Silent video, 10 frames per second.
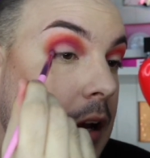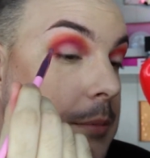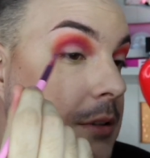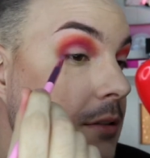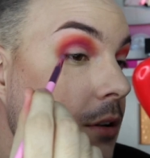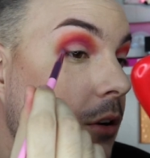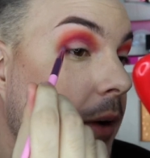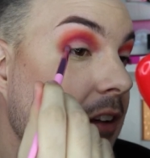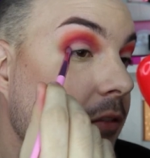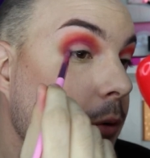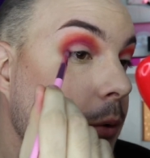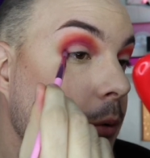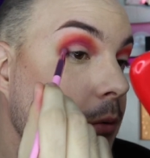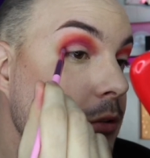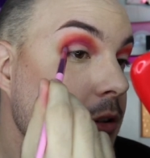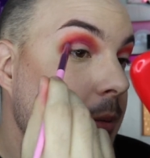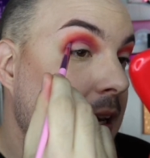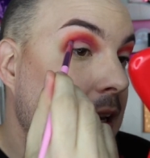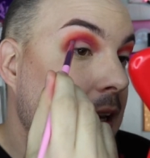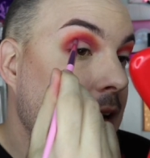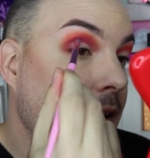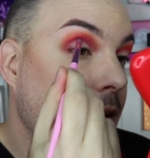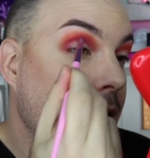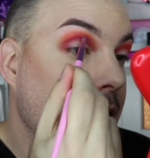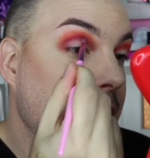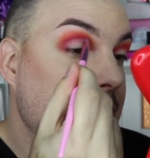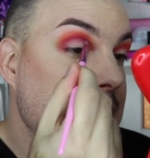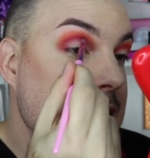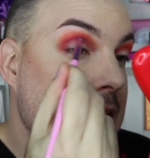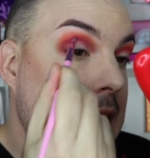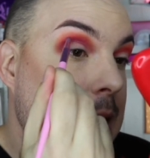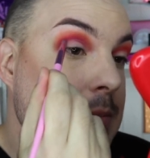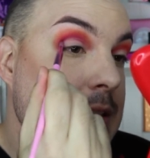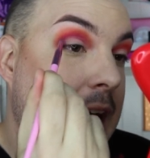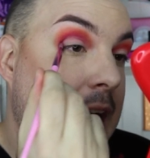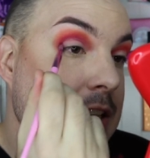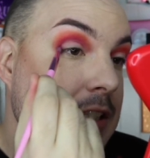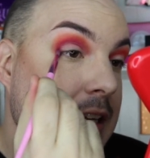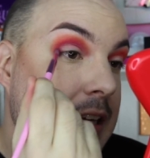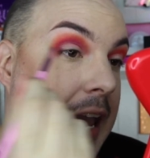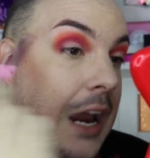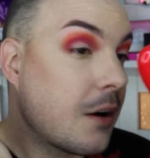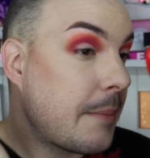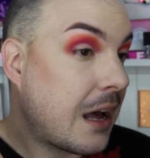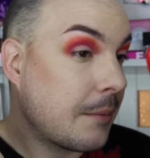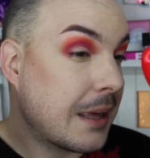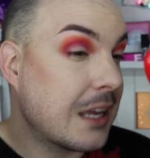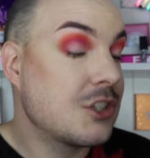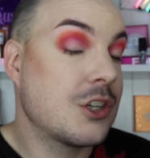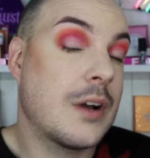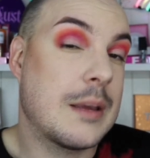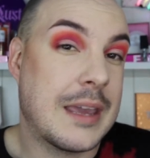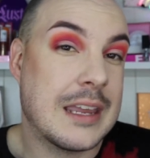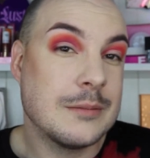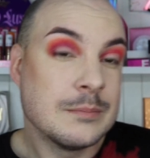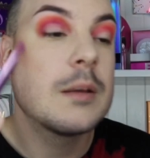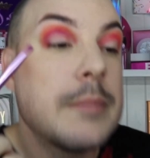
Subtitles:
I'm just so grateful to be on these teams that actually care about me, do you know what I mean?